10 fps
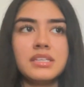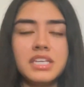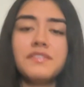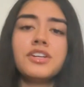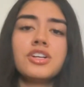
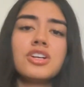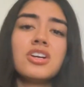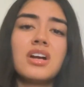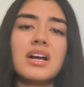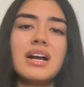Given
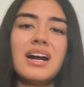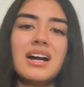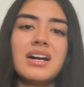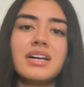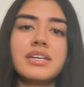her
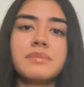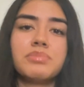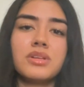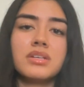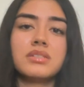high
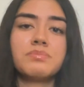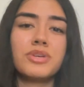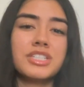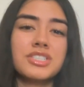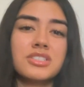blood
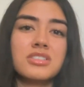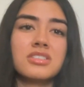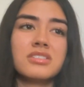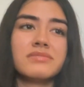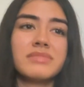
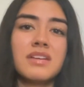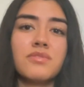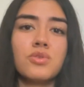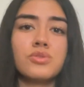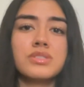pressure
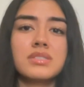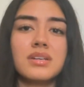levels,